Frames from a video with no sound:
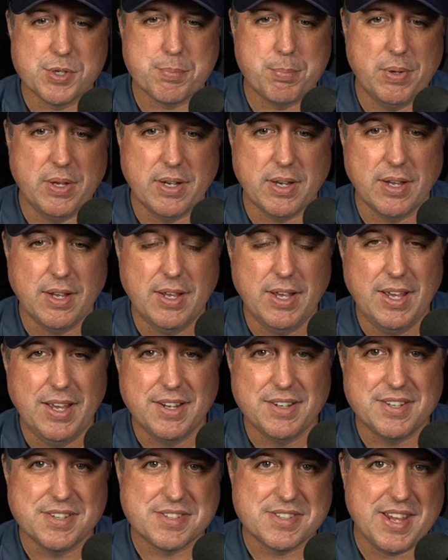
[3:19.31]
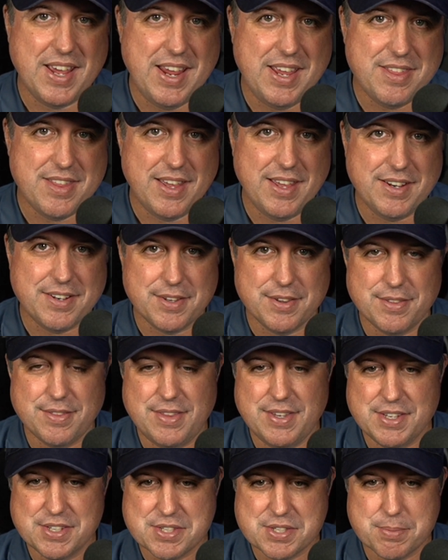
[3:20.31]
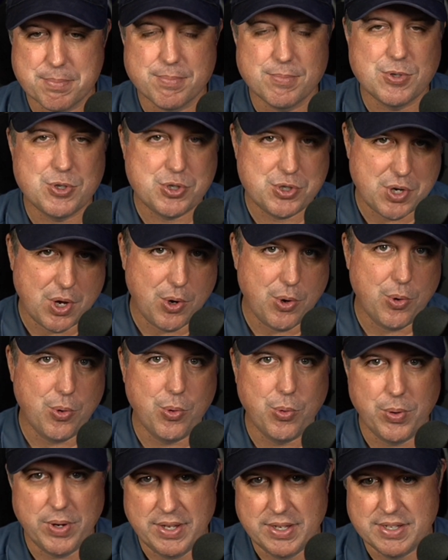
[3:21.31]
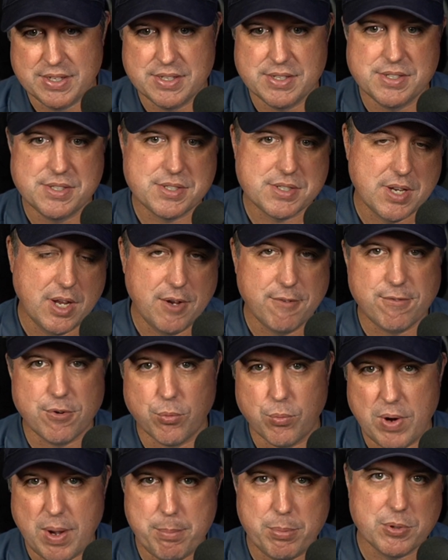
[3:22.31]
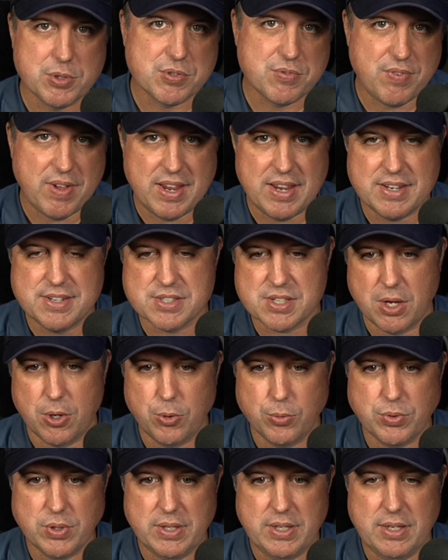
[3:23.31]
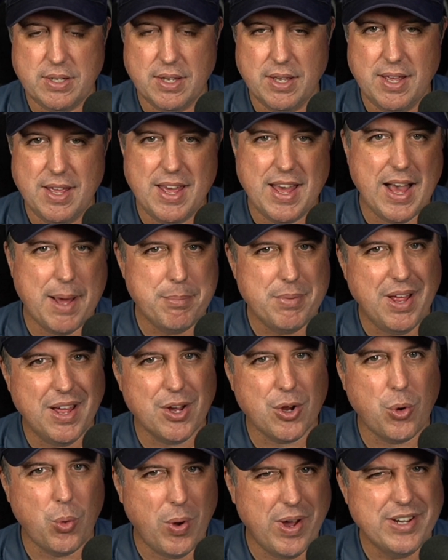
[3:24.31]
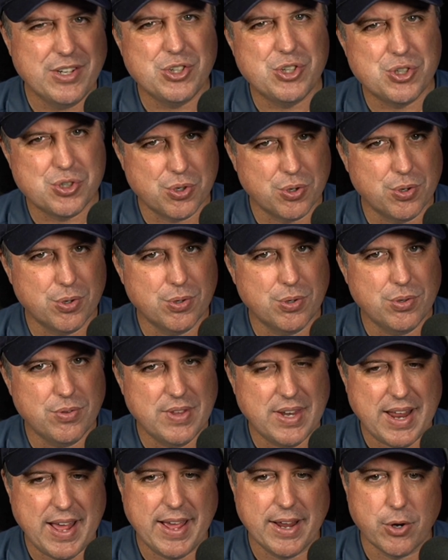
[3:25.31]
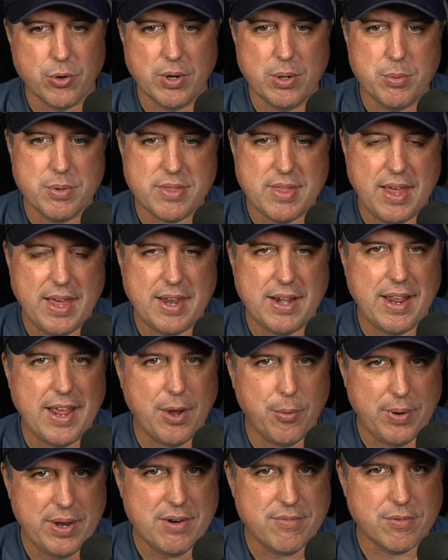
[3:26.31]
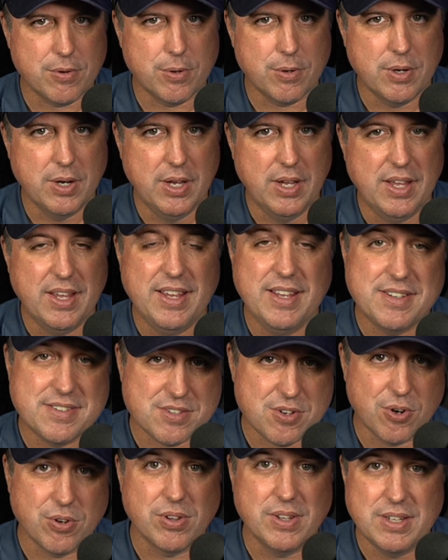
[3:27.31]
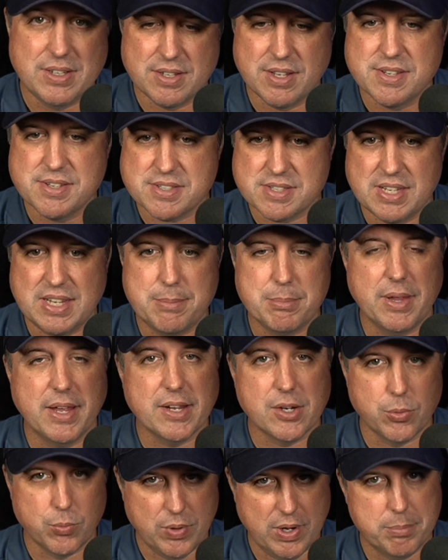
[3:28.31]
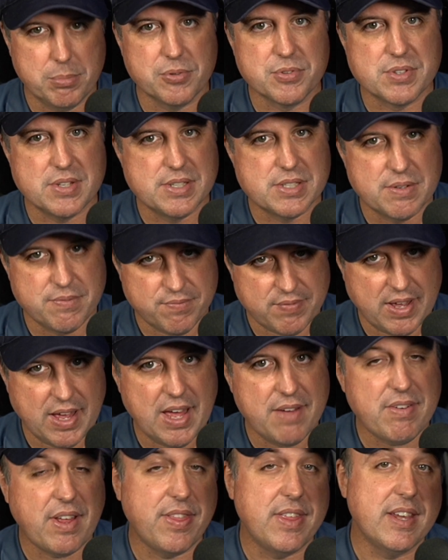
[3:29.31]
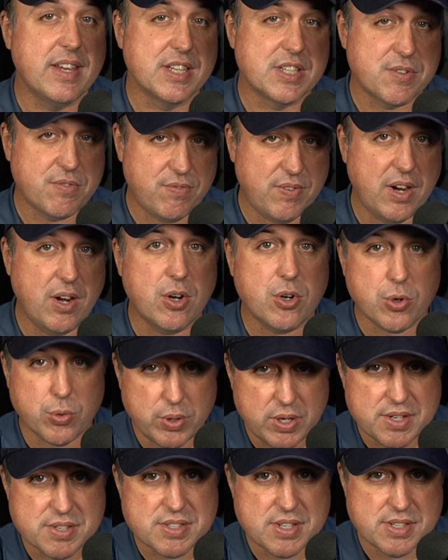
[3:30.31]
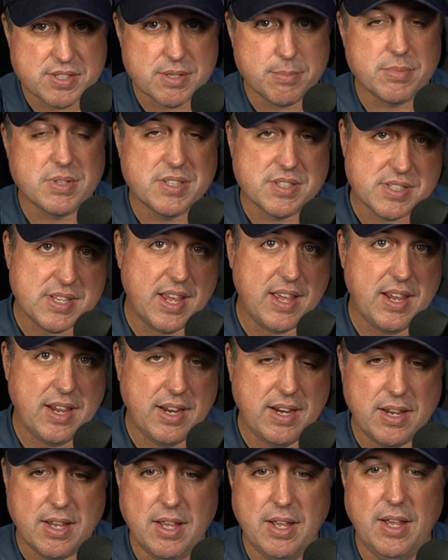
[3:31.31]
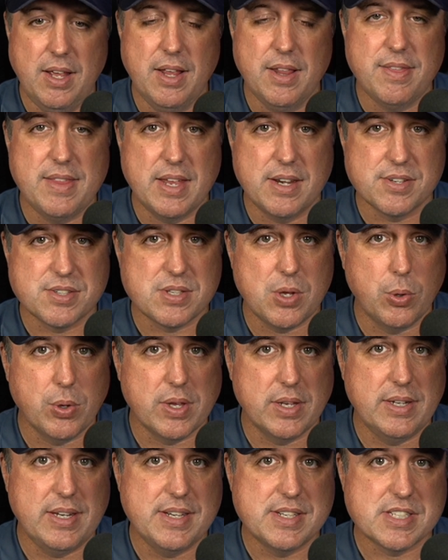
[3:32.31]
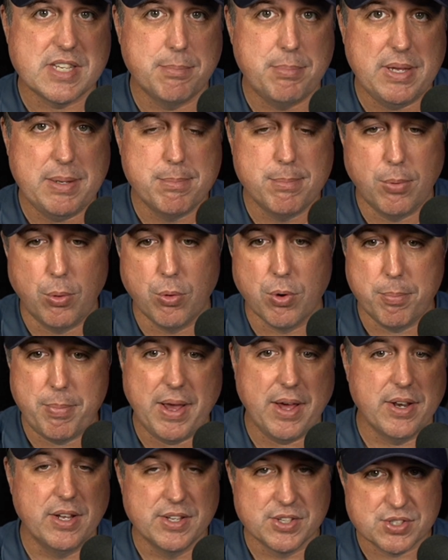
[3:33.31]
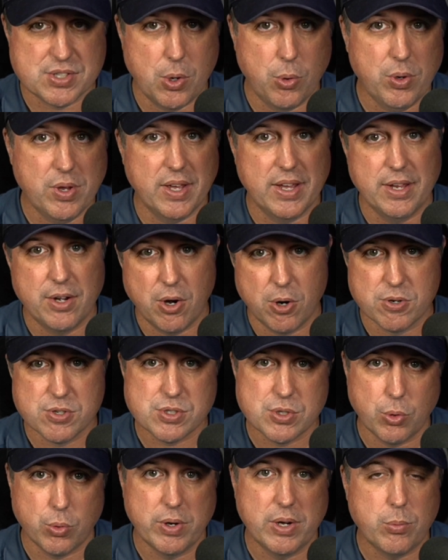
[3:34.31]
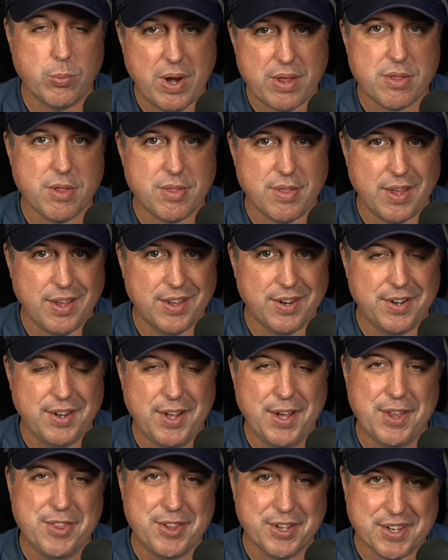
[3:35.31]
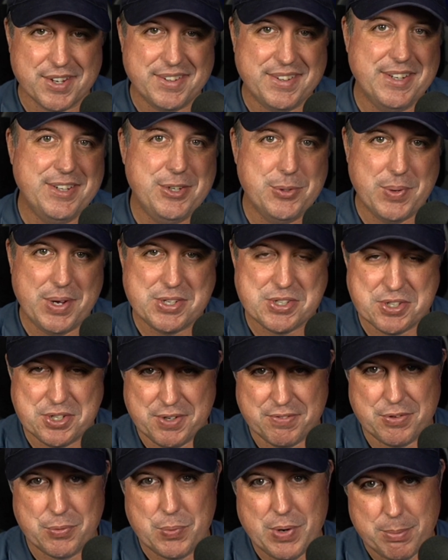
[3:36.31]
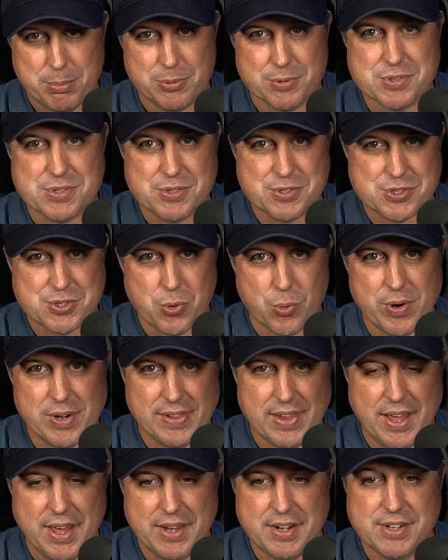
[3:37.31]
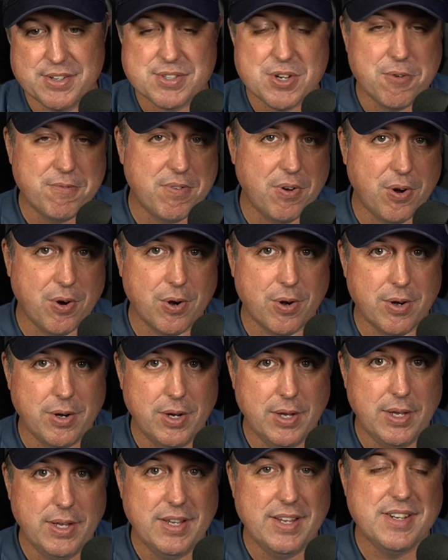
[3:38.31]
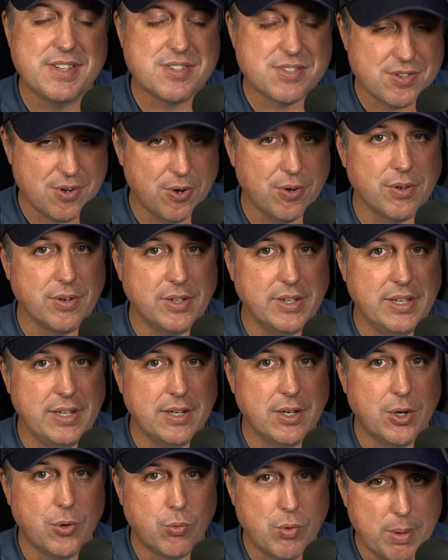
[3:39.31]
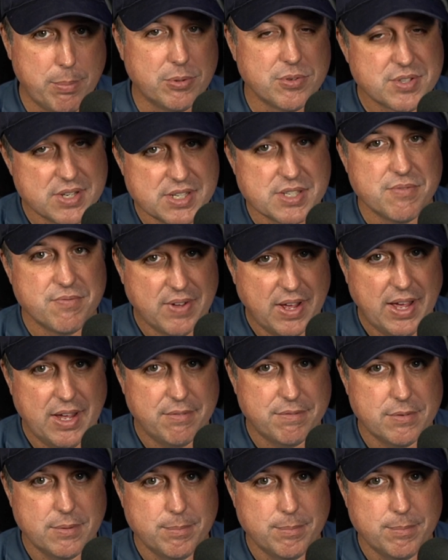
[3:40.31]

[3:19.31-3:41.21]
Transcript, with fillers: But to say that this show is for Rebels fans only, I'm not quite sure that I agree with that. However, it certainly does seem like a Rebel Season 5. I think it's fair criticism to say that Ahsoka needs to be more about Ahsoka and her story rather than the continuation of the Rebels storyline. And so far, it's certainly Rebel Season 5.